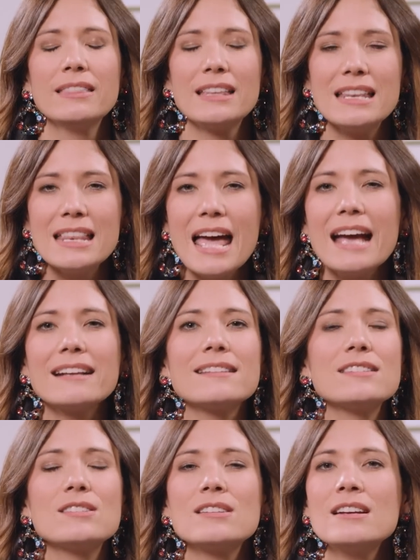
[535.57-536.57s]
the
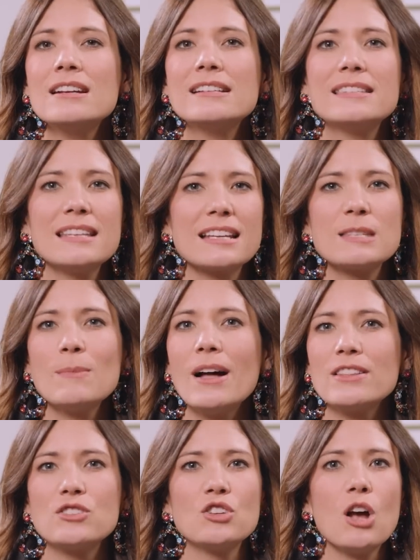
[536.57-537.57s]
next 6
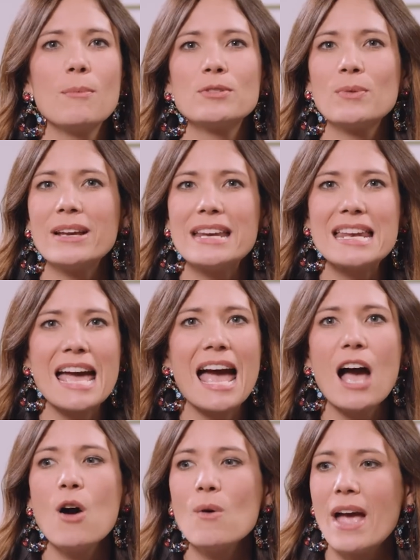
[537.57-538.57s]
months, you know, between
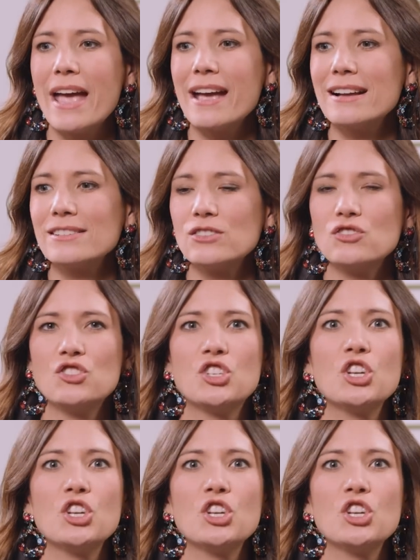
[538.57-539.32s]
now and